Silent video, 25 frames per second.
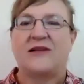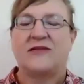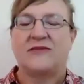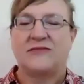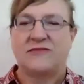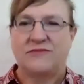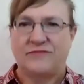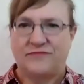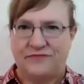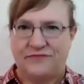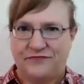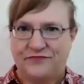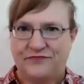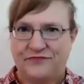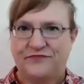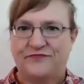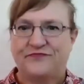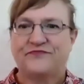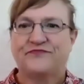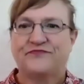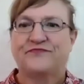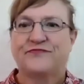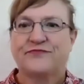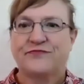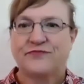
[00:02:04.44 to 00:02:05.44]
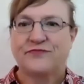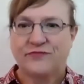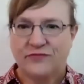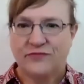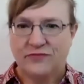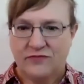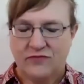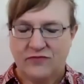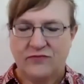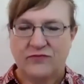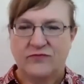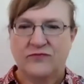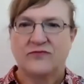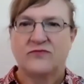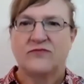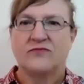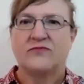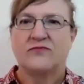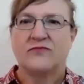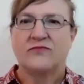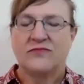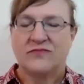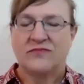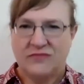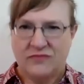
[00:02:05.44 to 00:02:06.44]
So he would go away for
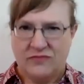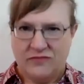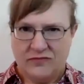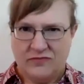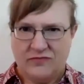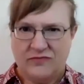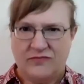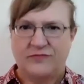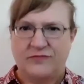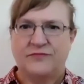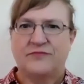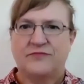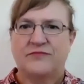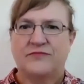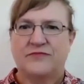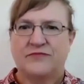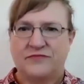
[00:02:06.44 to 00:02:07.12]
the summer and